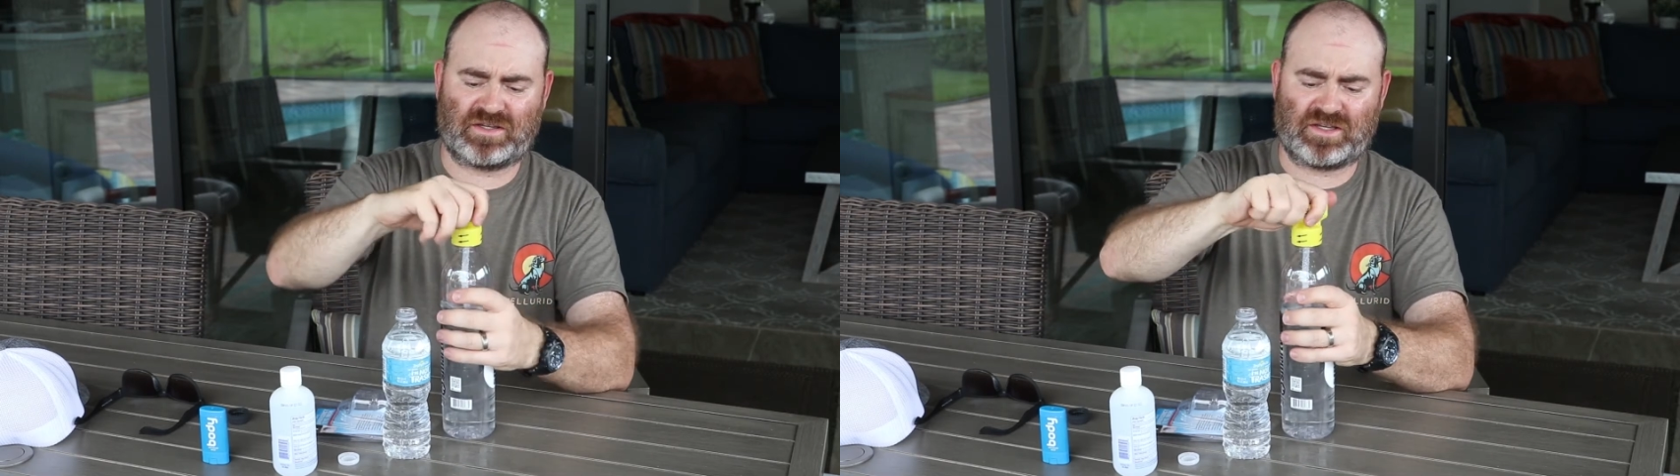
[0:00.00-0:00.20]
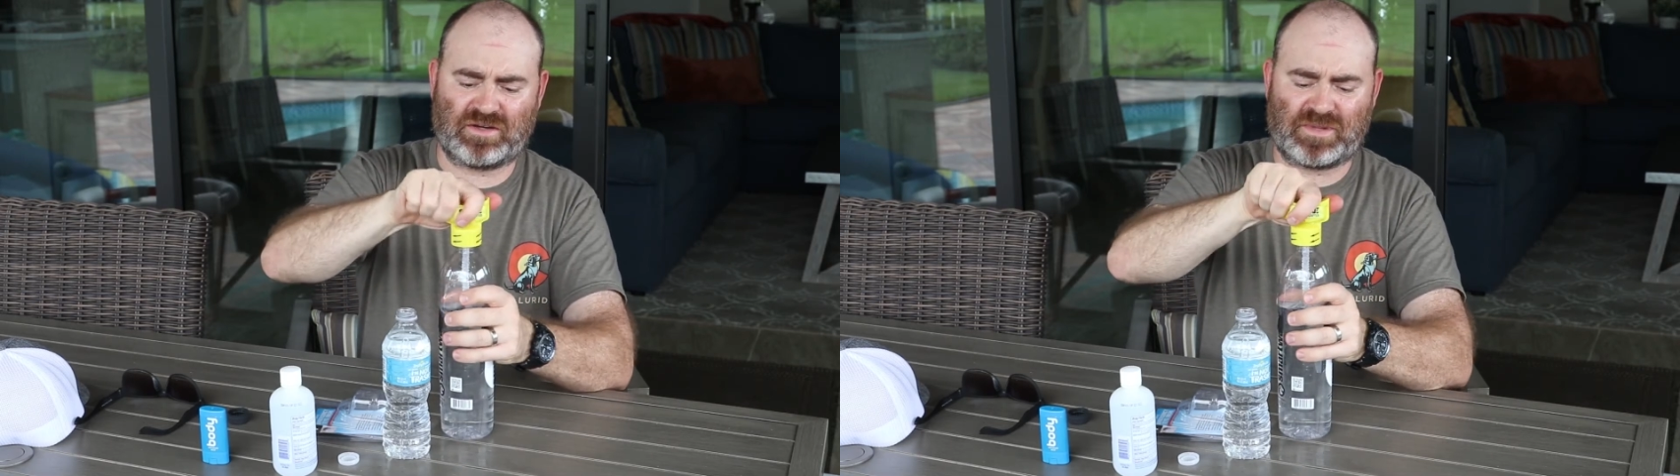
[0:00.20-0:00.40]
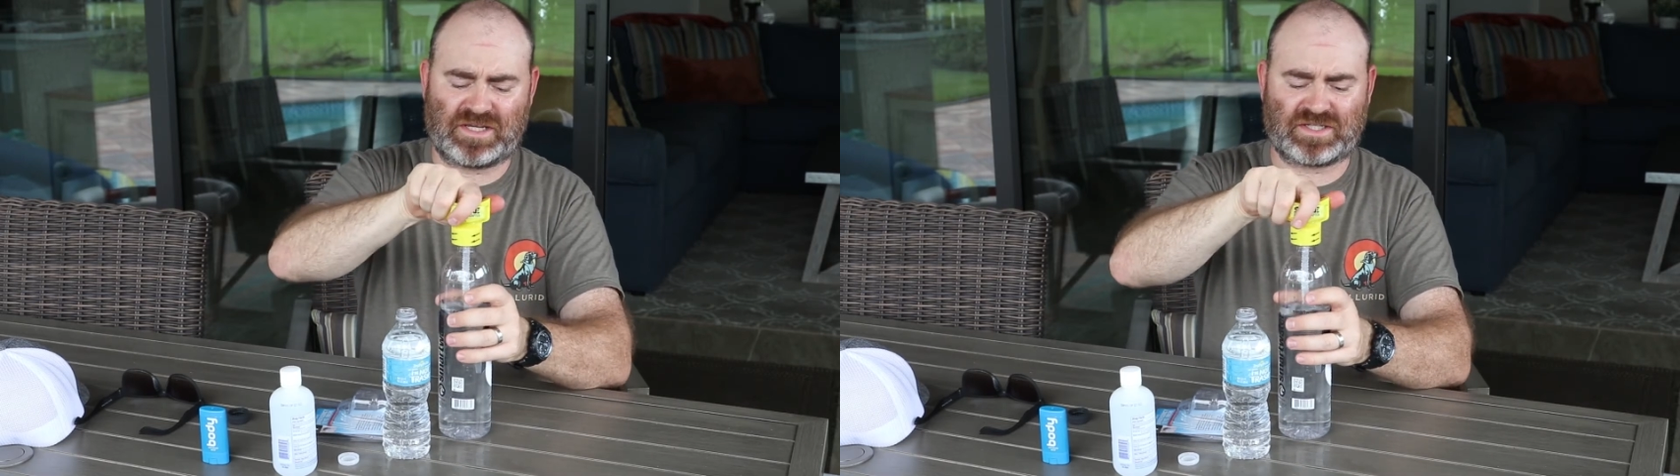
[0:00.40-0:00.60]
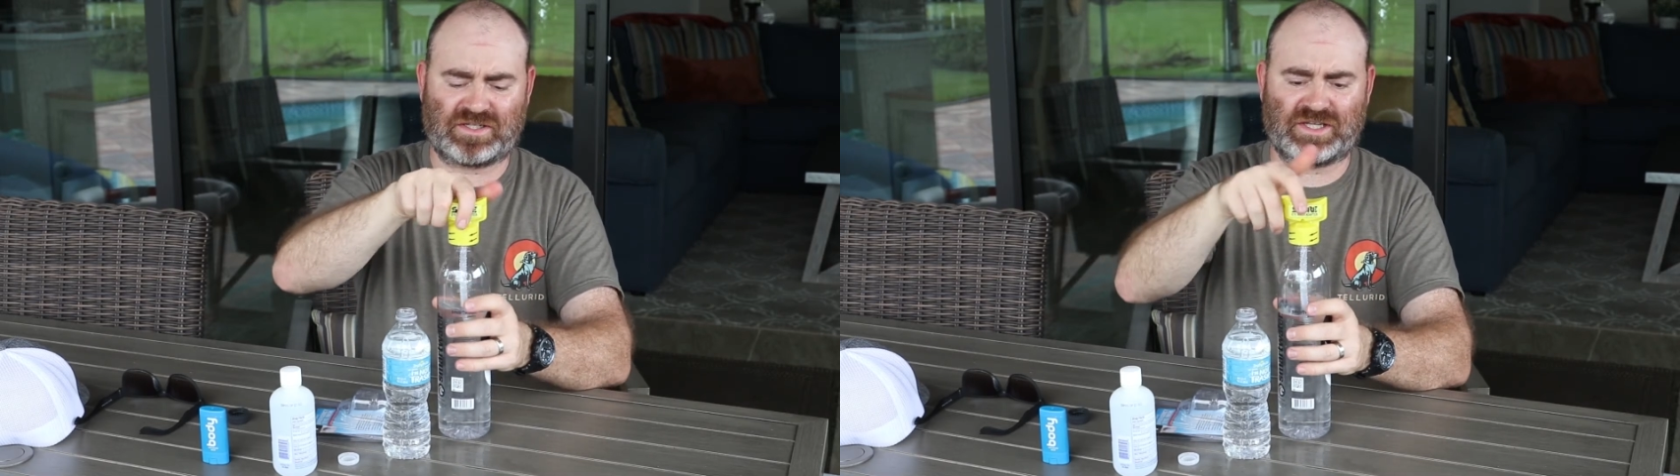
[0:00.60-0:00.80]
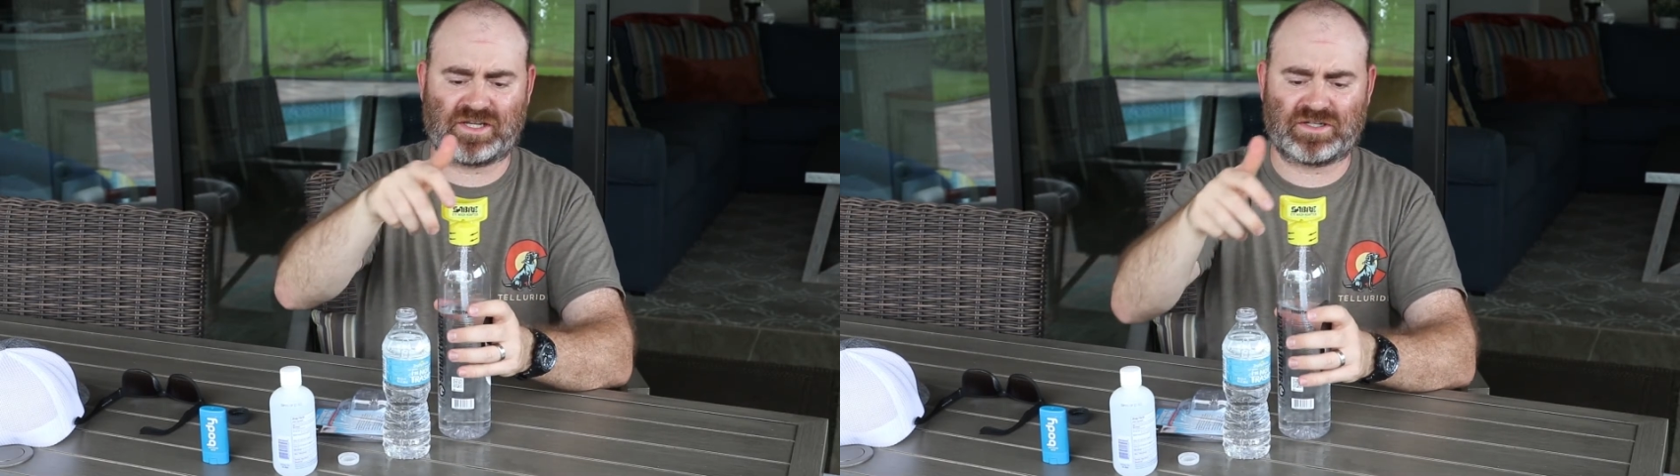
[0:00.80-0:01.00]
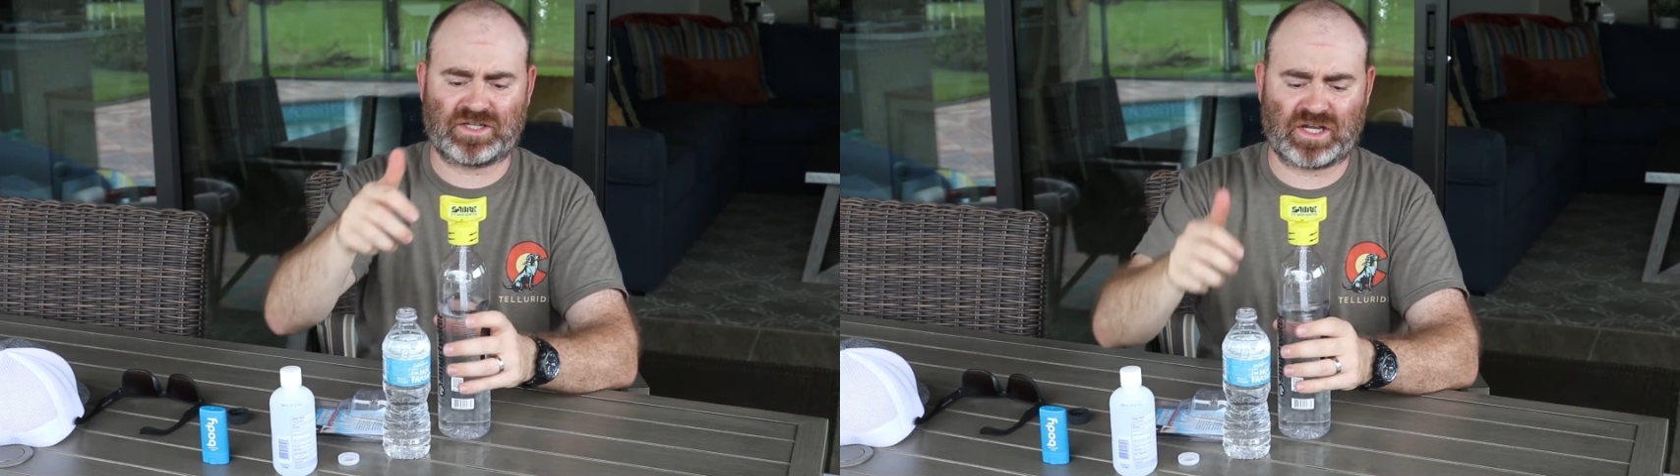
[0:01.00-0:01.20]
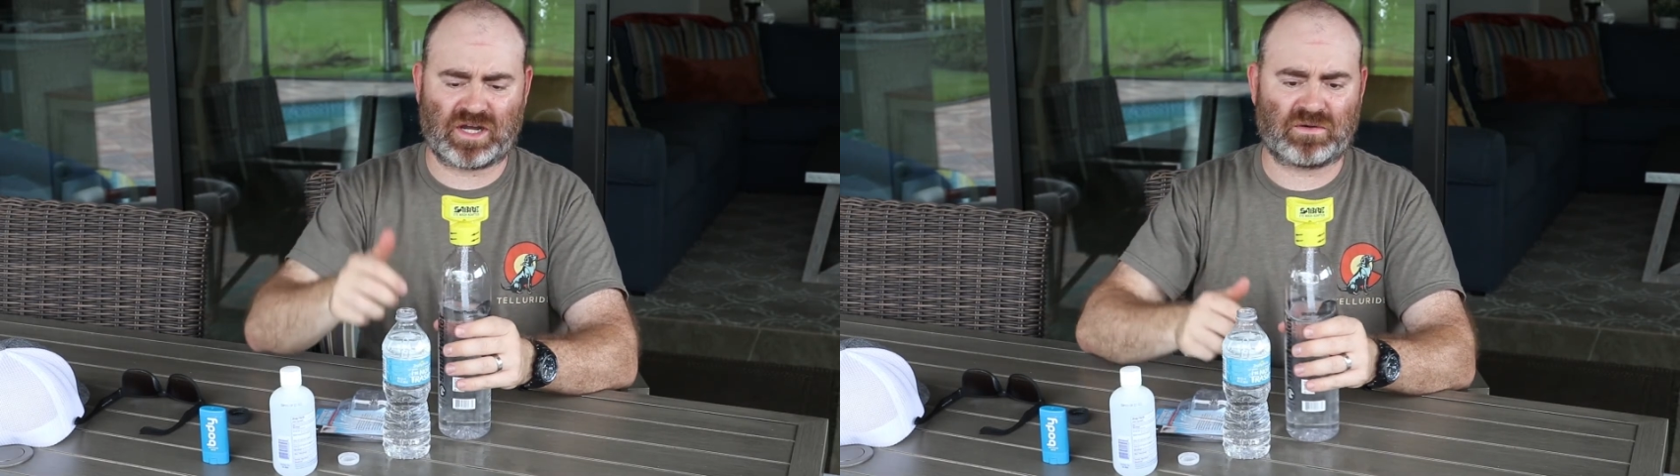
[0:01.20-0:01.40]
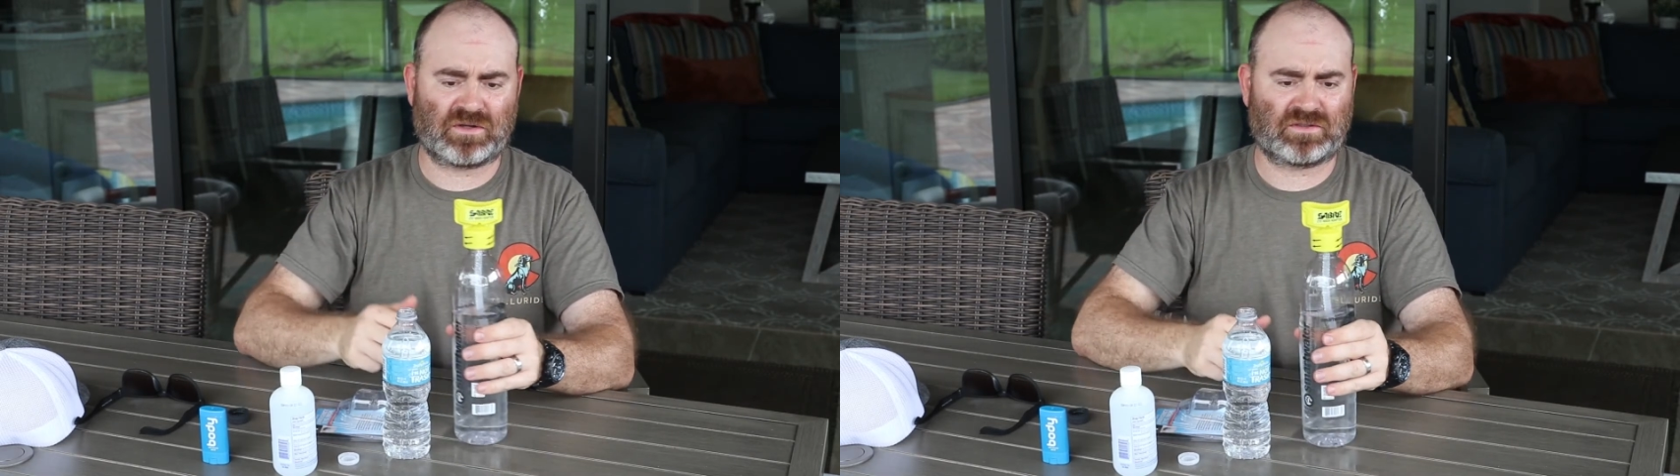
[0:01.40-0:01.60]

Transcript: you're basically good to go